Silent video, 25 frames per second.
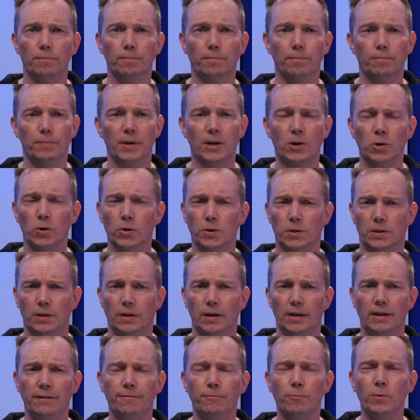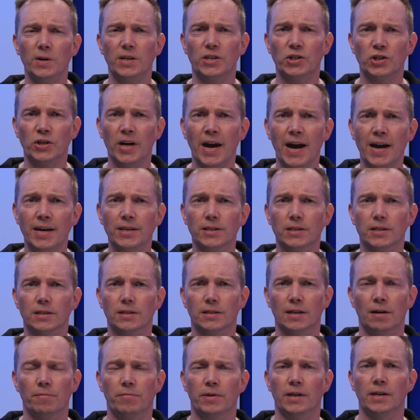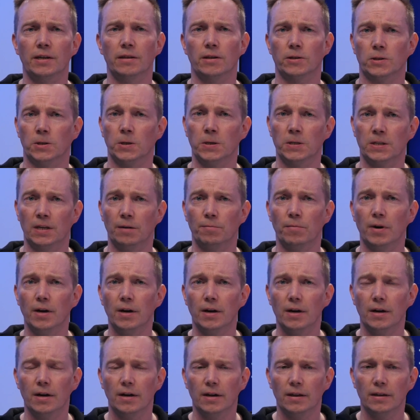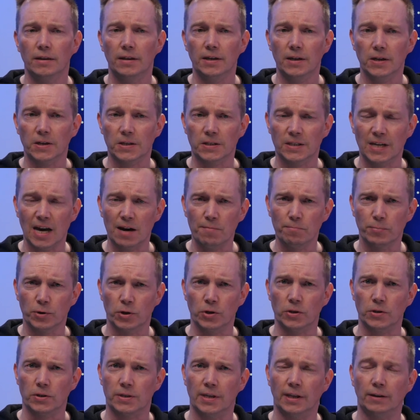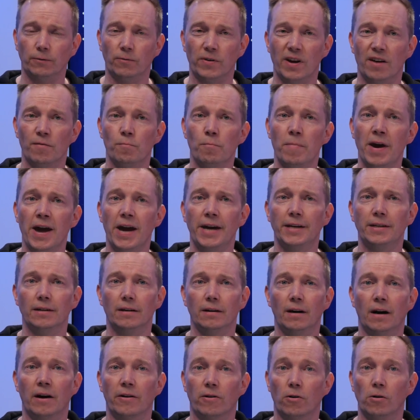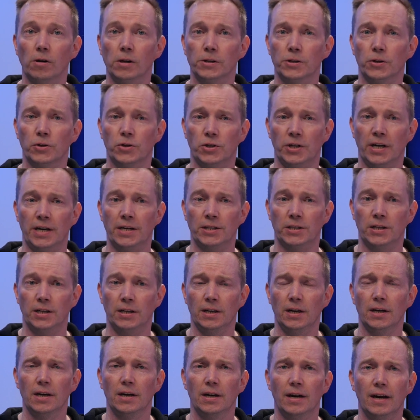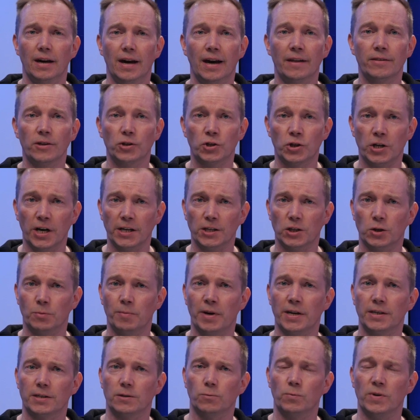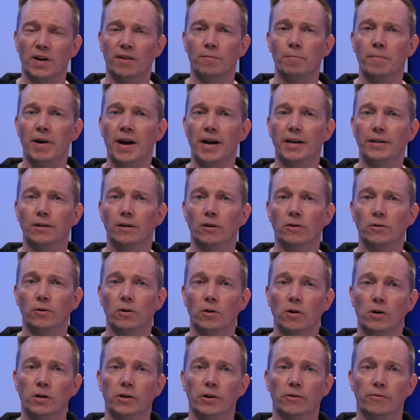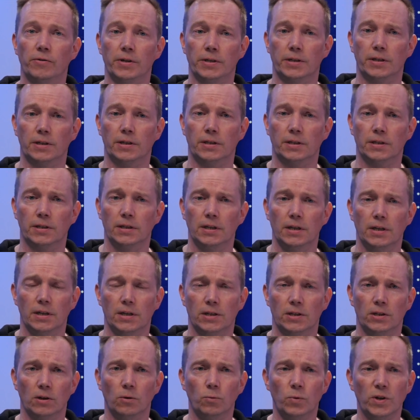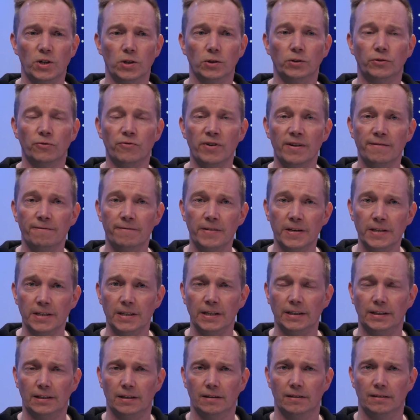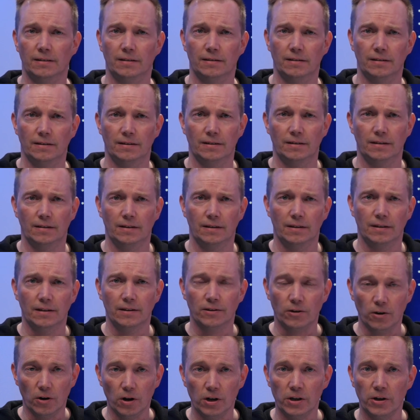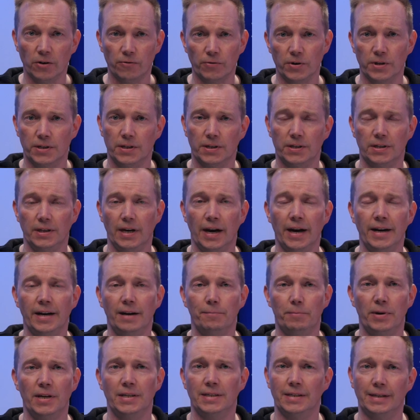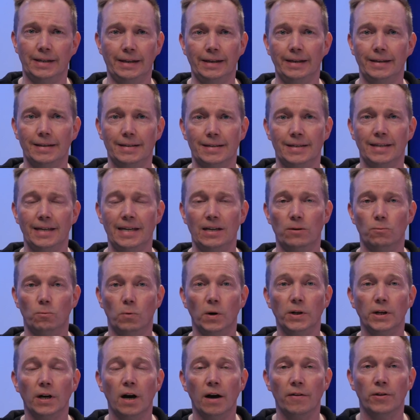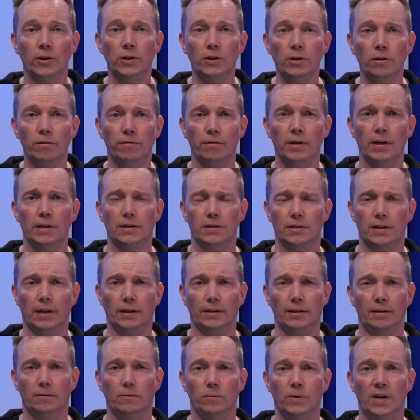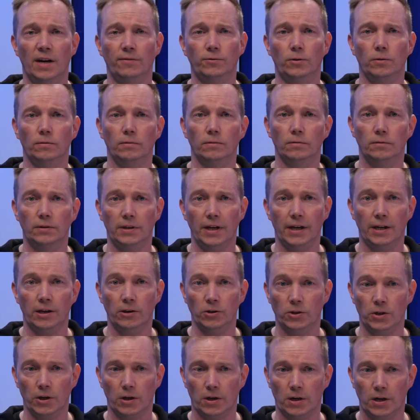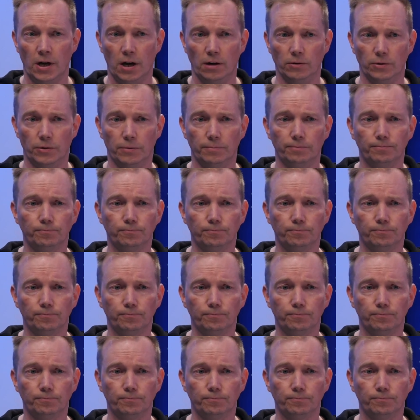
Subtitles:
because if we change something in the system, the assumptions that we have made are also changing, and the judgments we have made on earlier risks. So we should revisit the earlier risks and basically see what are the new things that we have to take into account.